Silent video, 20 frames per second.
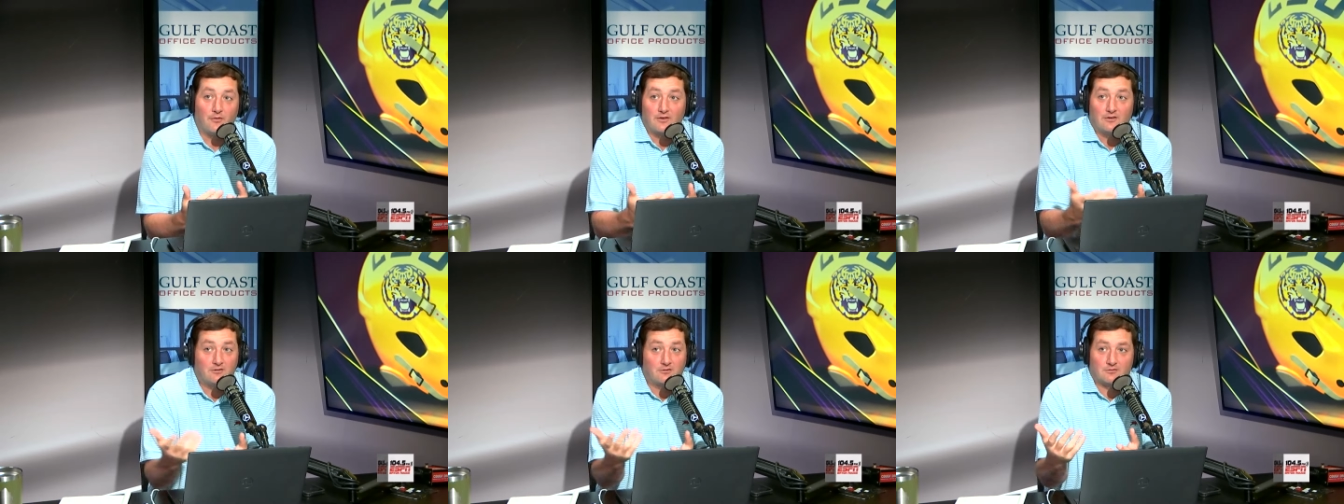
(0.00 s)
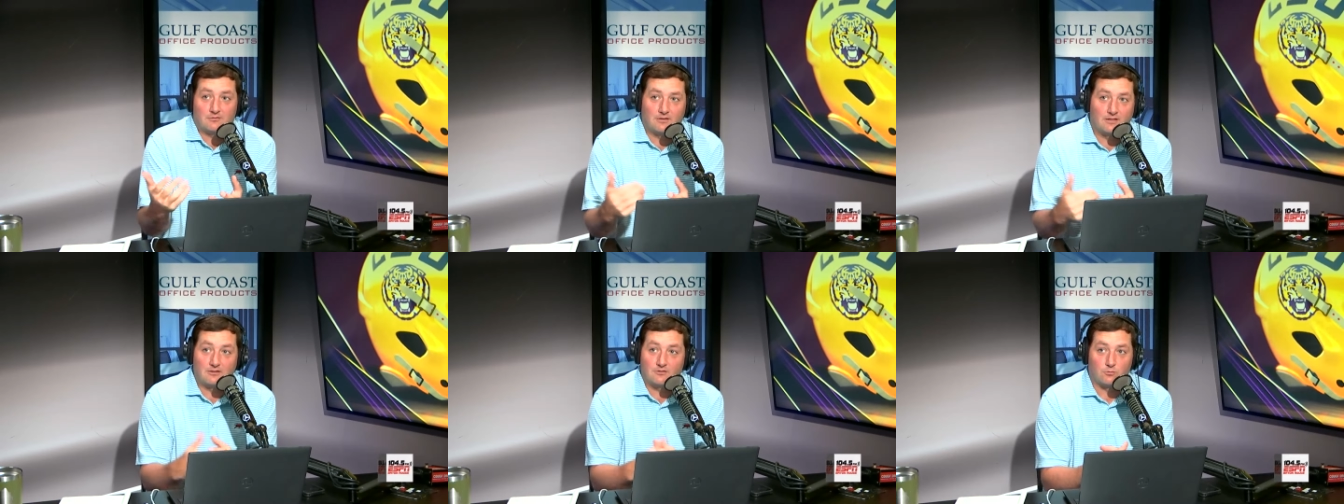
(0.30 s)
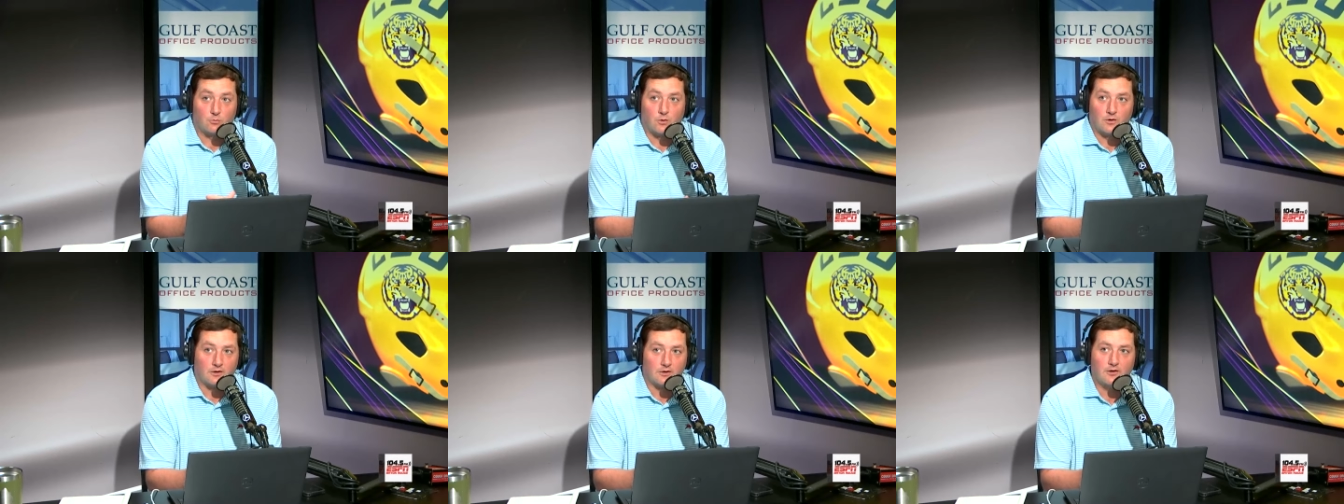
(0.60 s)
They
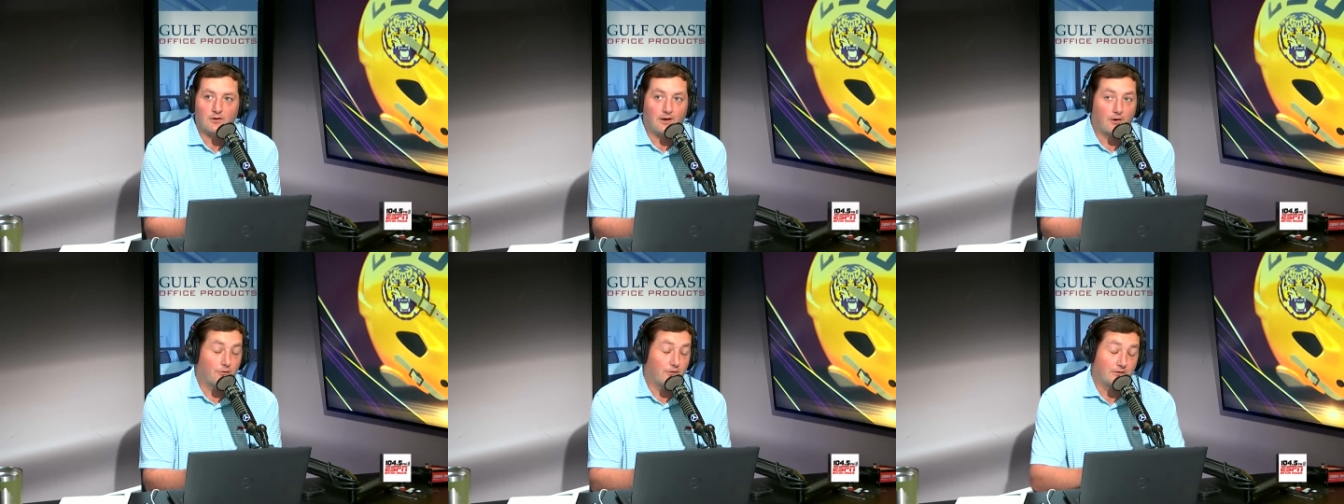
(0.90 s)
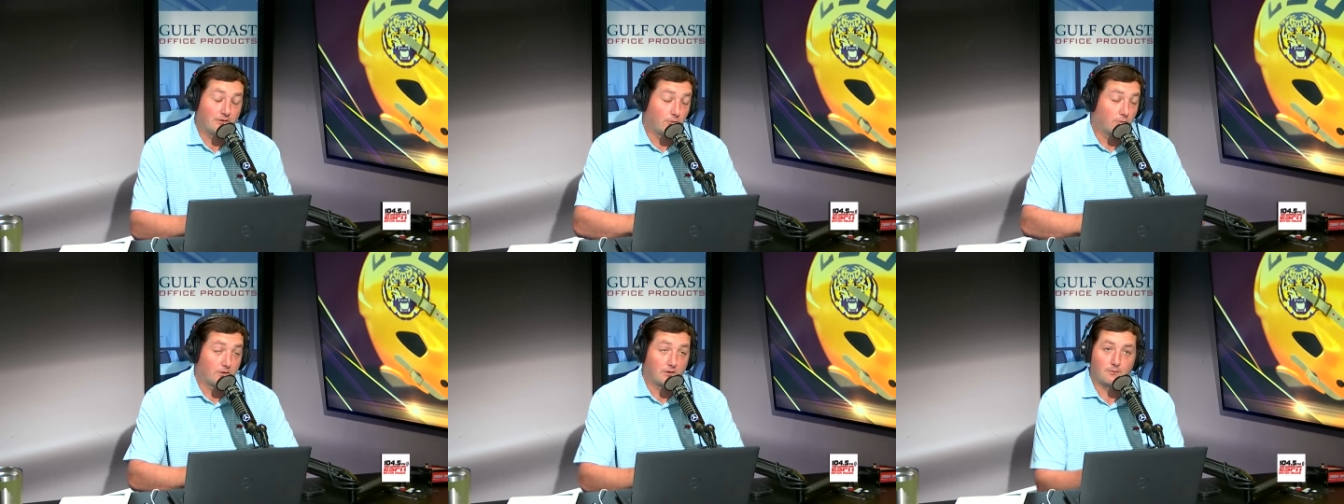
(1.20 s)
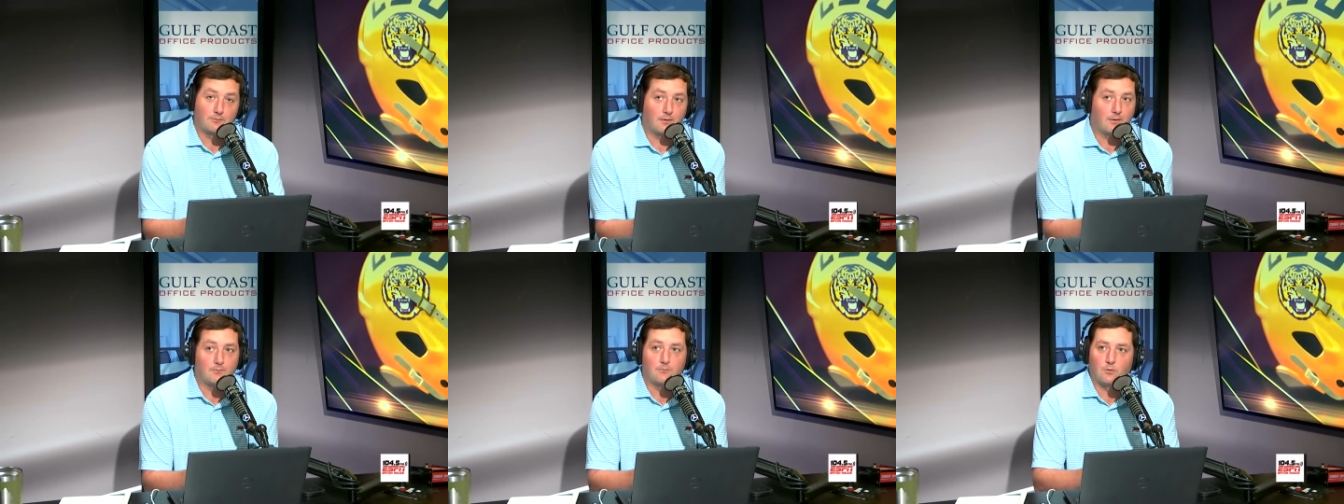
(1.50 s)
just weren't good. I don't think they were
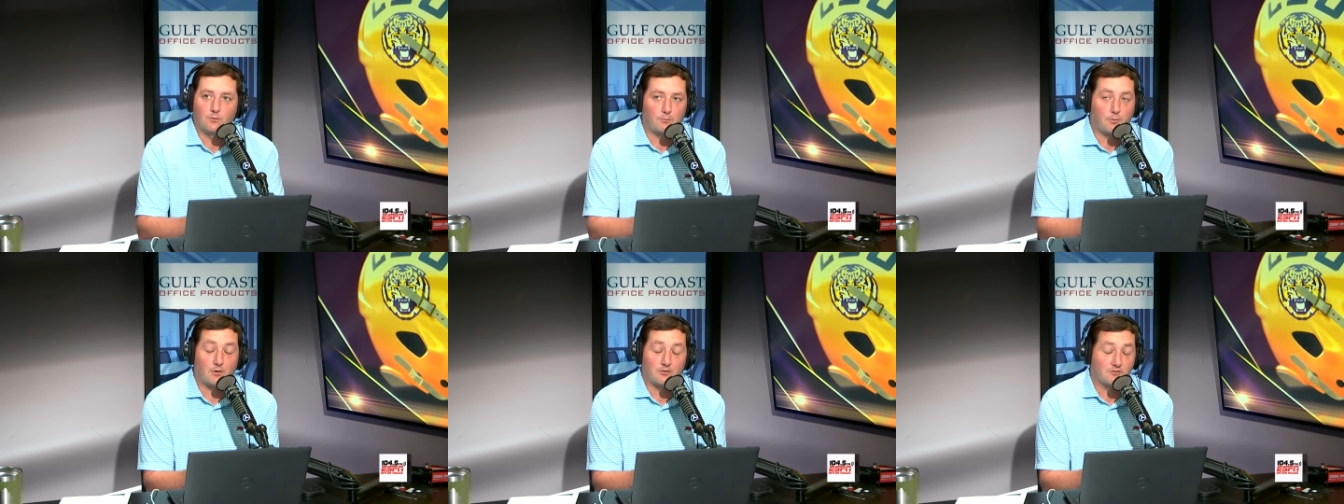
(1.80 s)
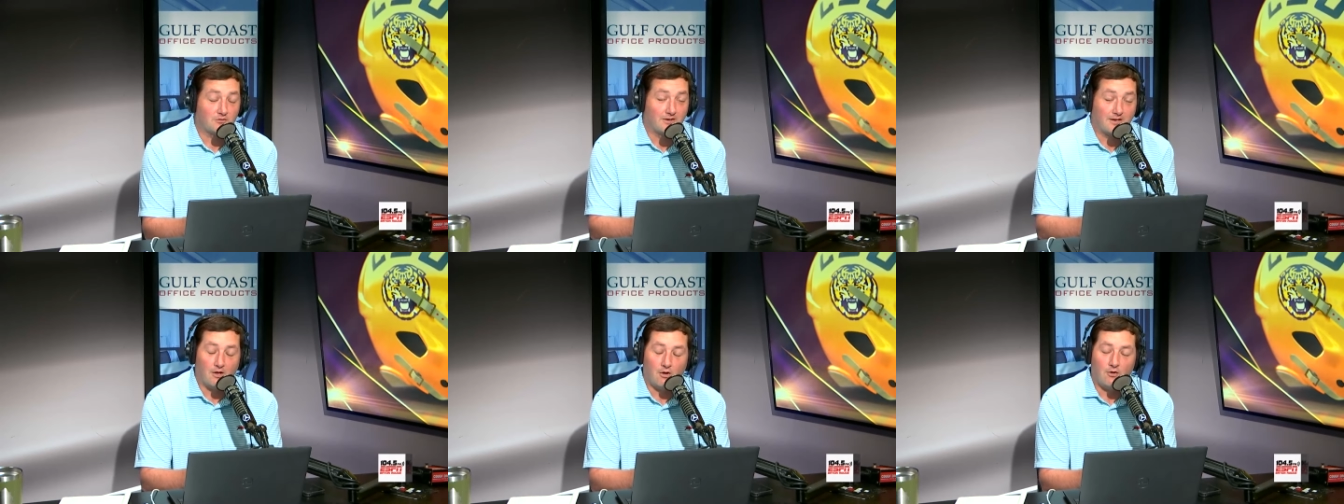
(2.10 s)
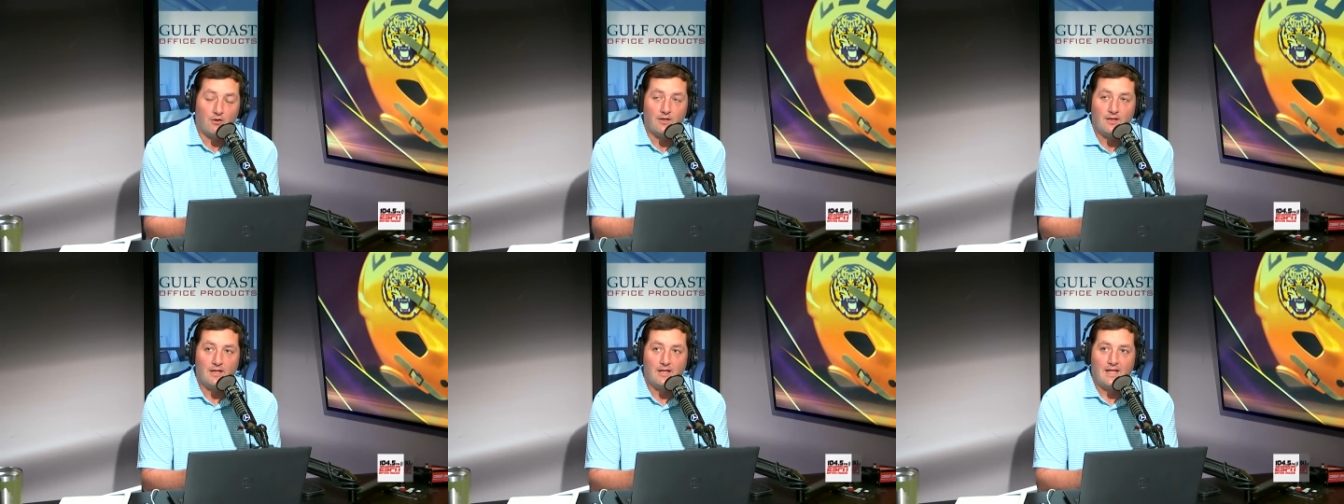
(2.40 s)
good with
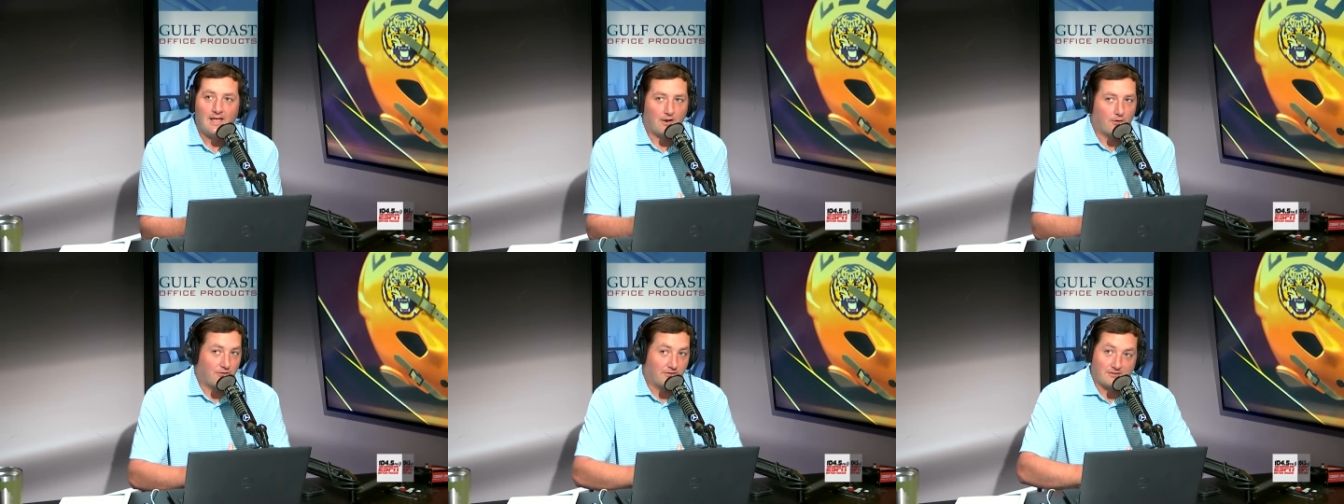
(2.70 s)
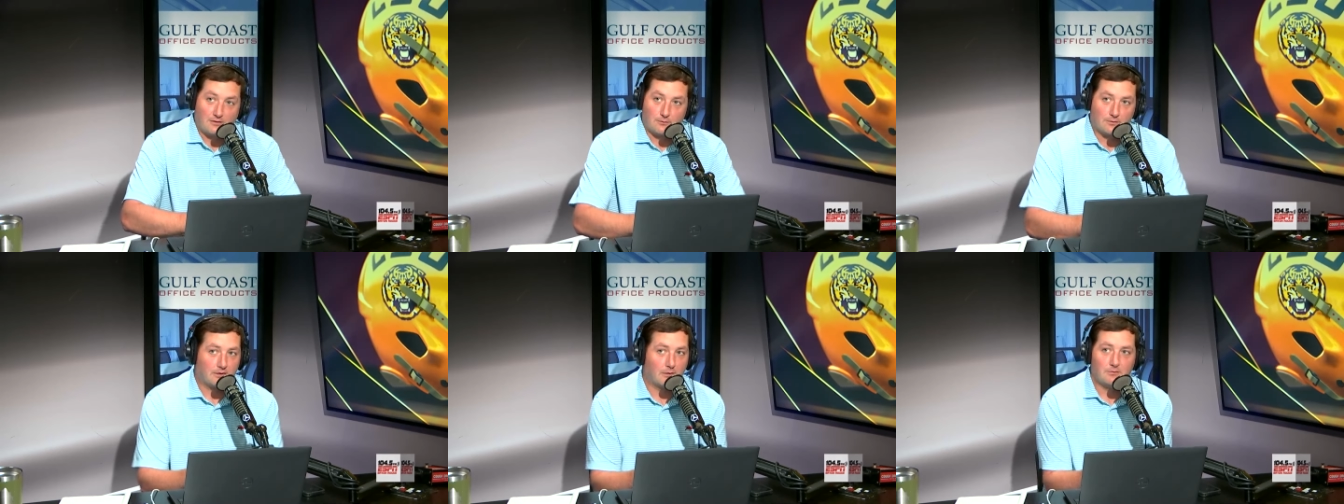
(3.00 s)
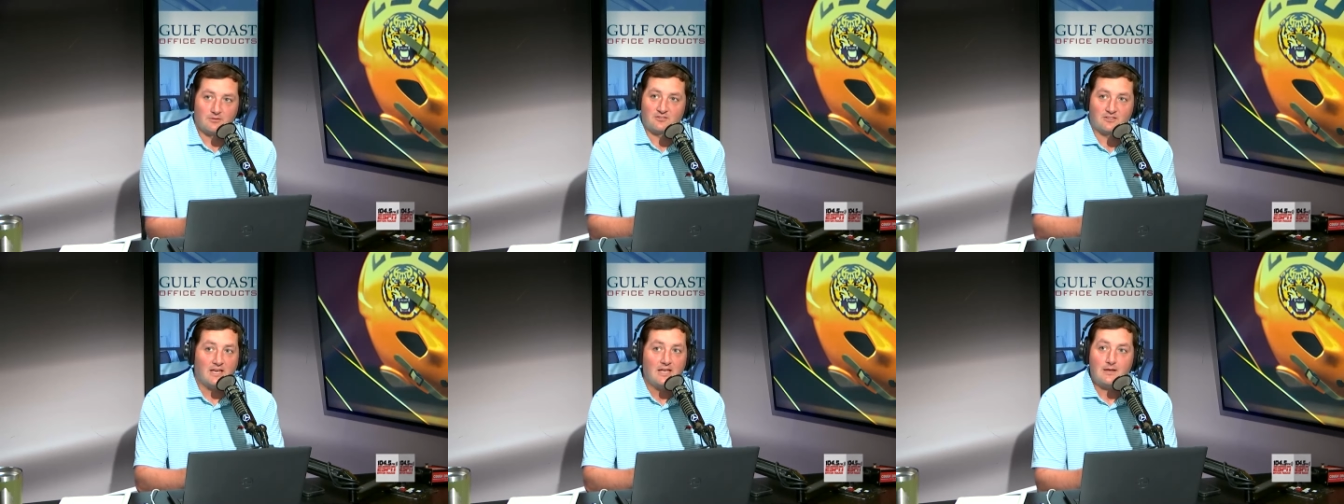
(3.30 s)
personnel. I don't think they were good
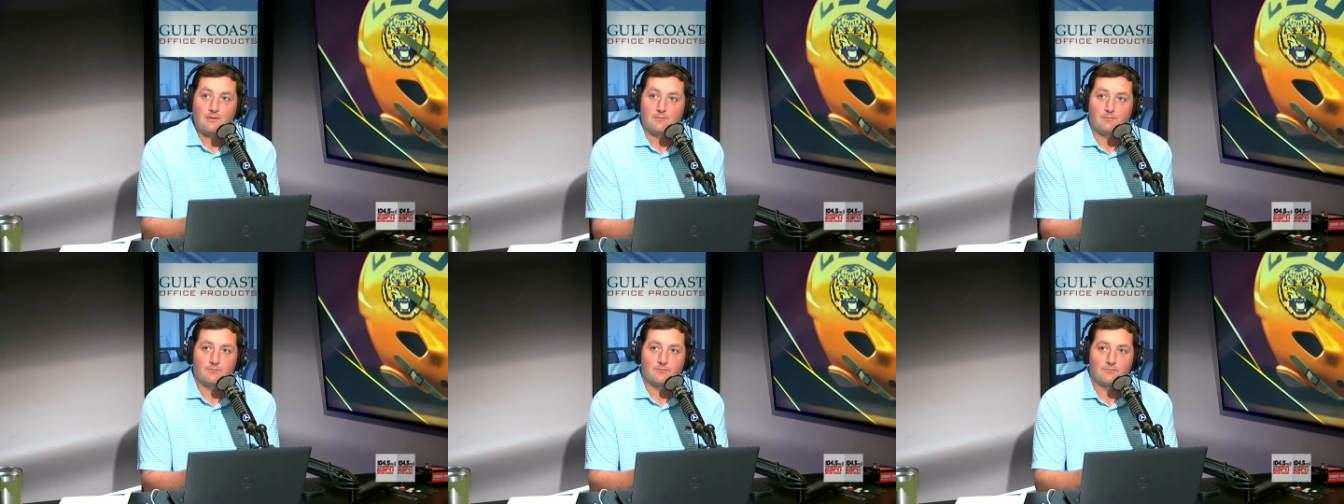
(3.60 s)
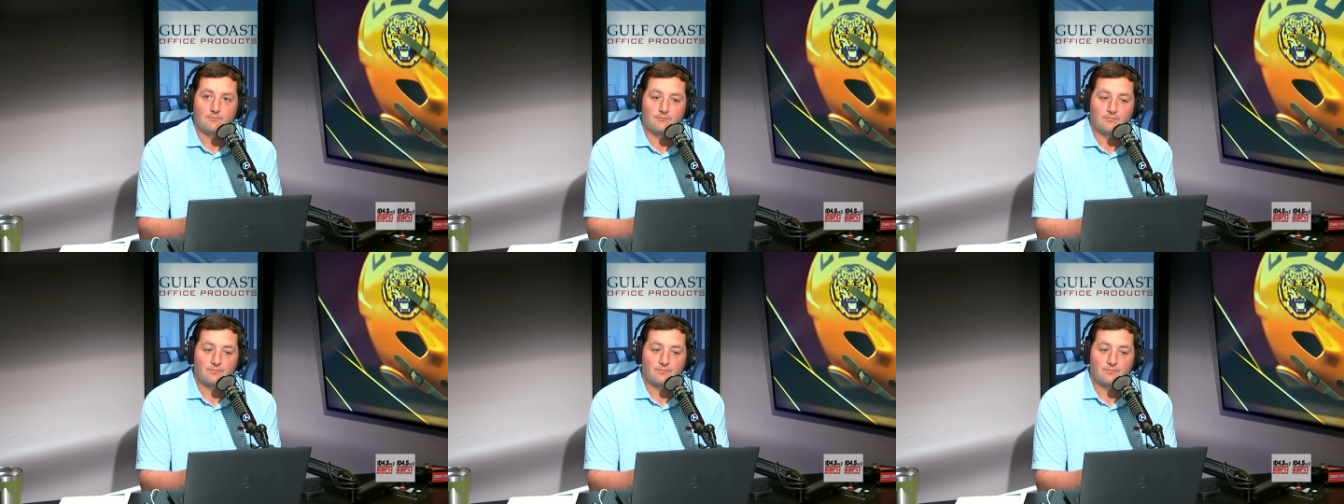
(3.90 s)
with scheme.